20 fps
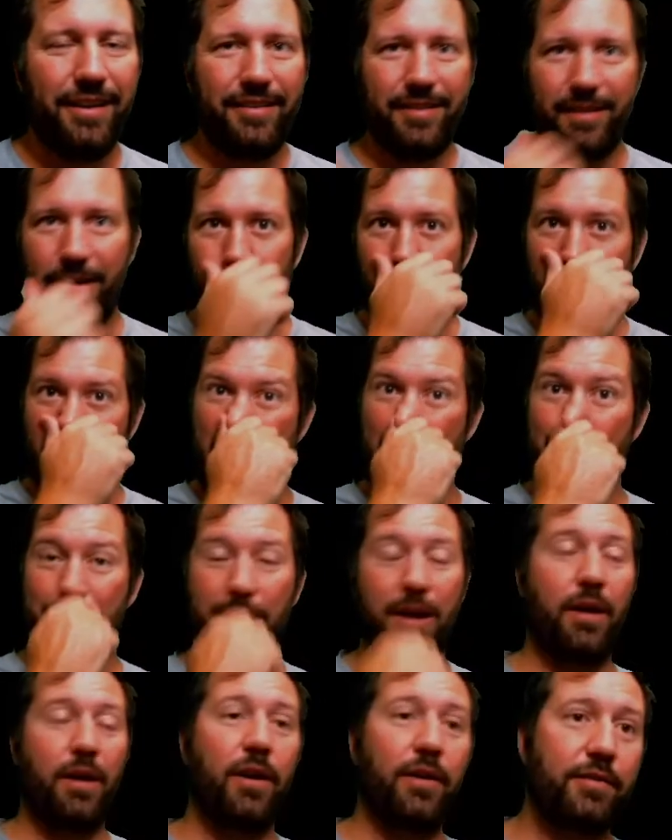so I'm
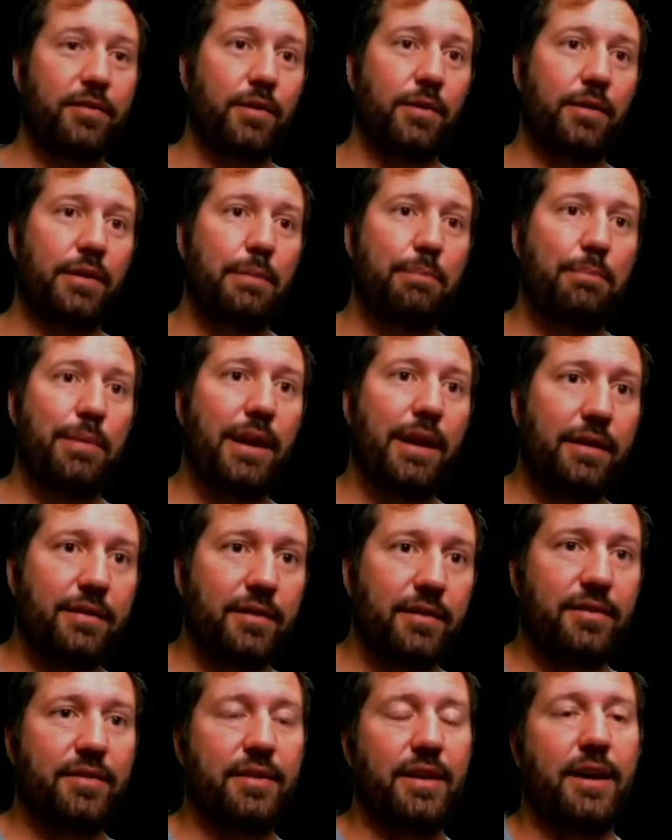also in the
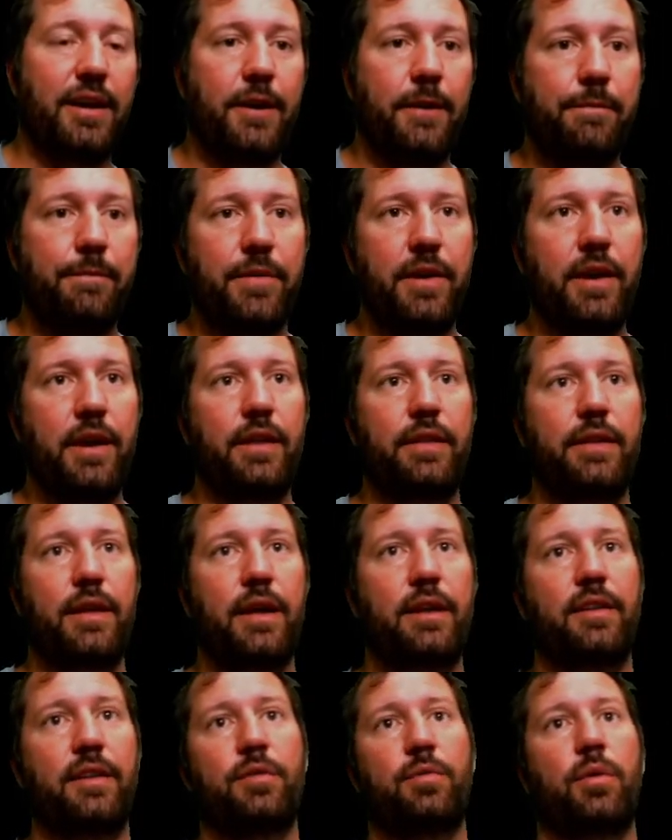Bankless DAO, and
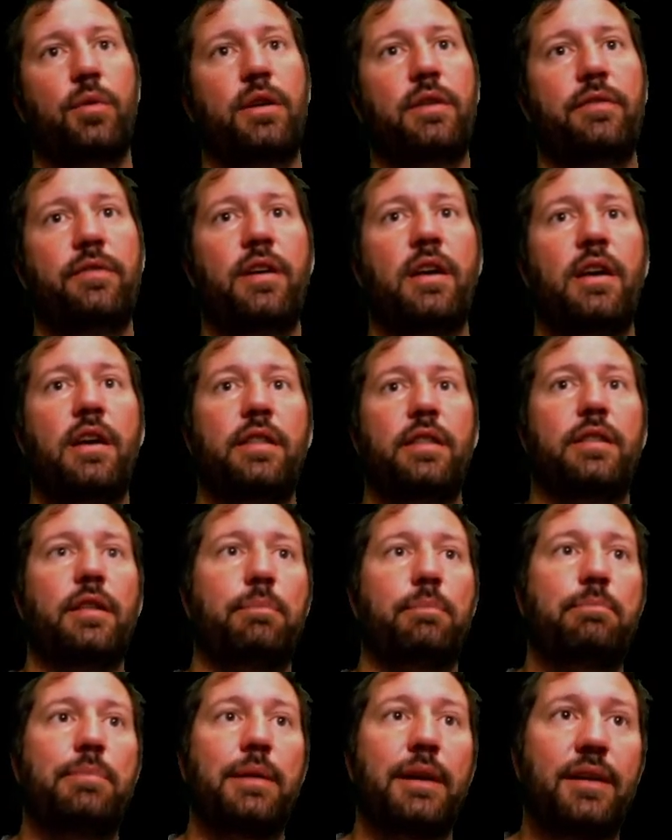that is one of the
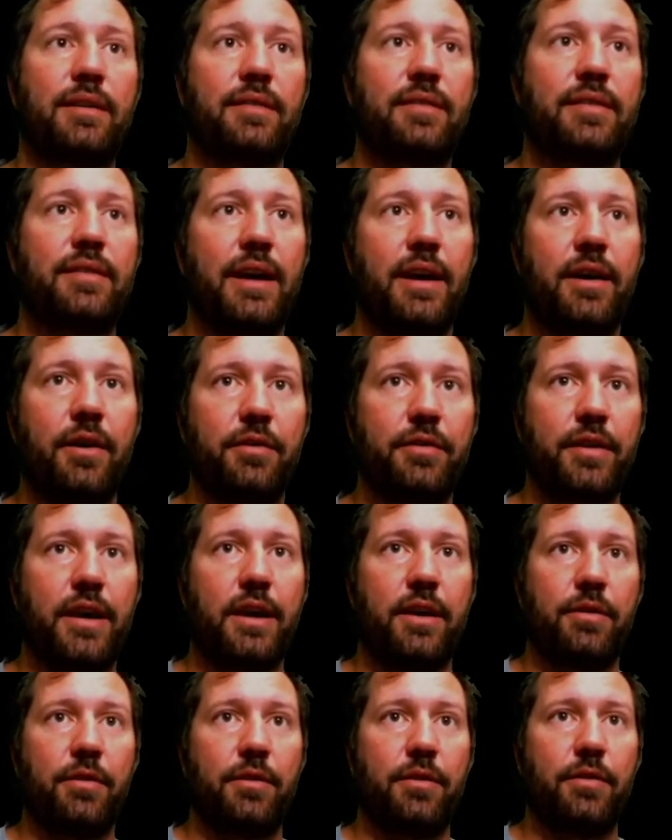biggest DAOs
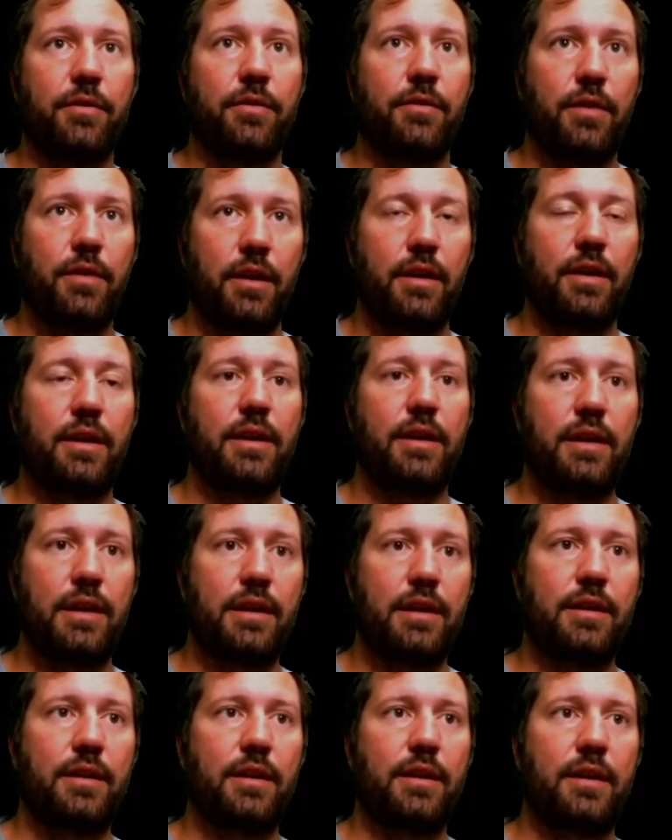out uh,
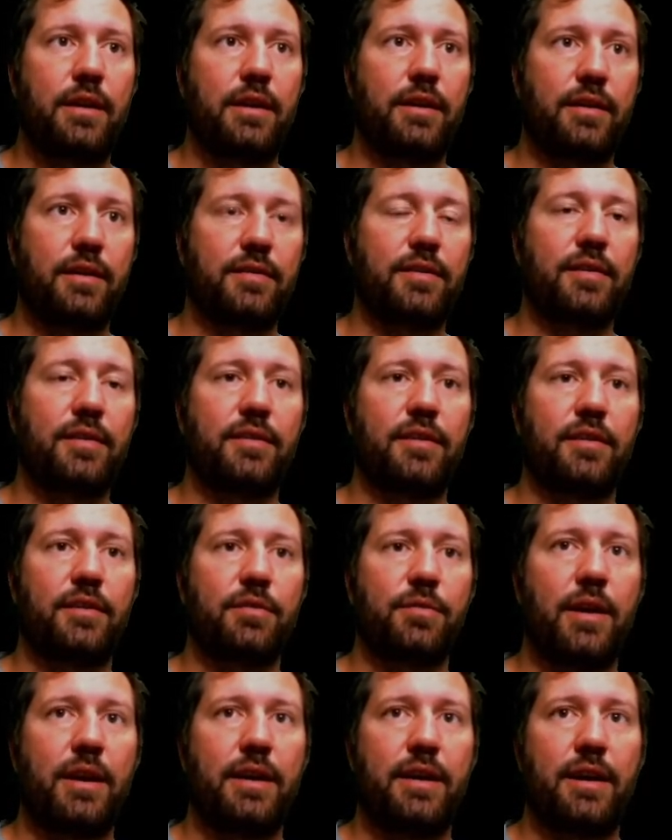in in existence
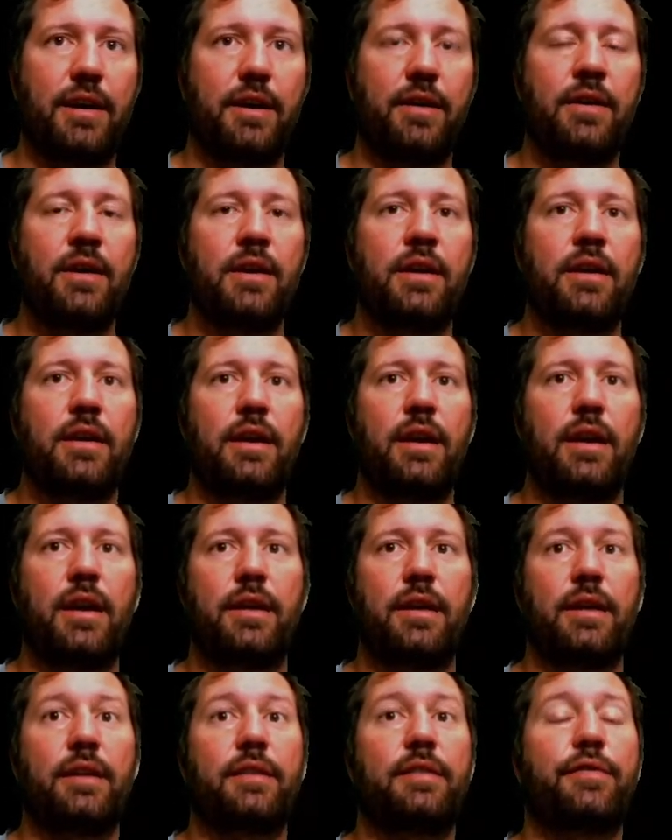right now,
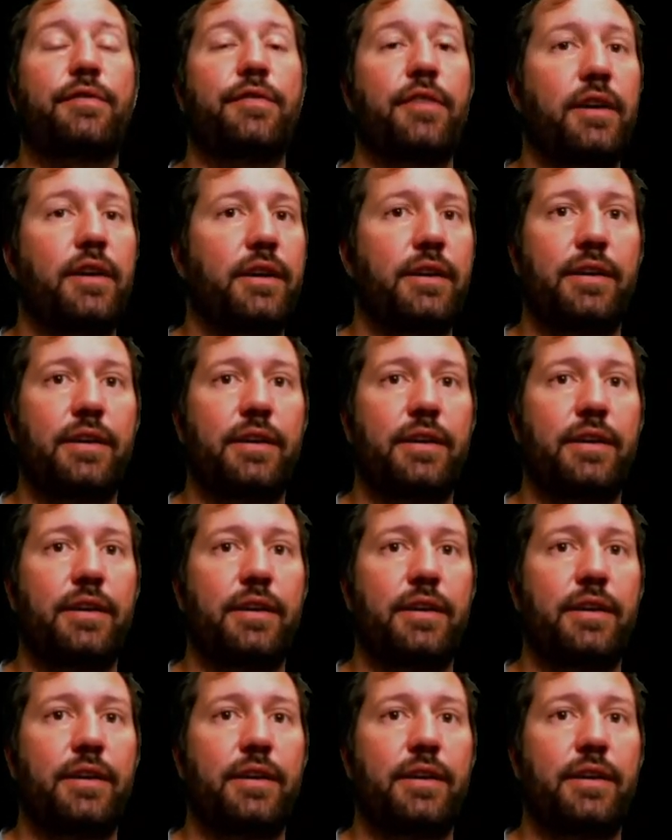and it's fun.